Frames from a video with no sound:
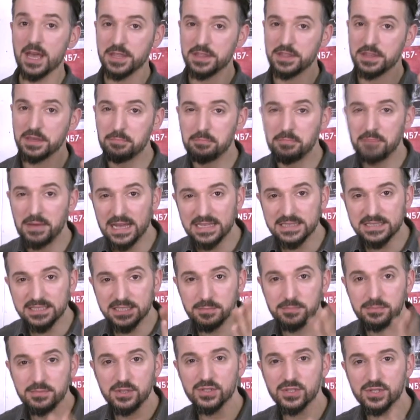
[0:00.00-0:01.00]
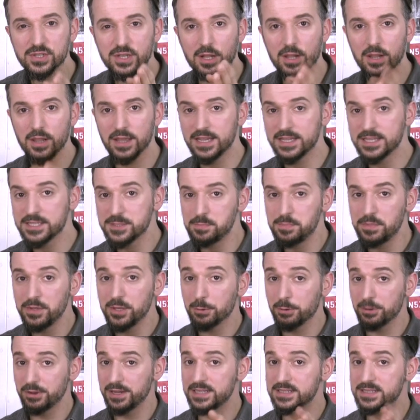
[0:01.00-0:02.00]
the best musical
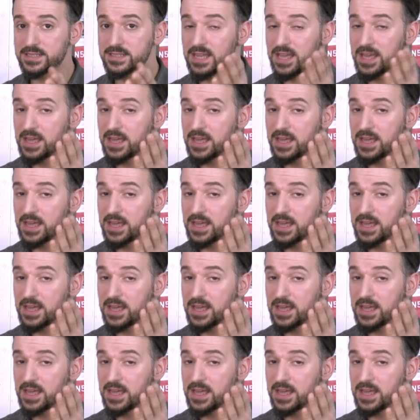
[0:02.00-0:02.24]
experience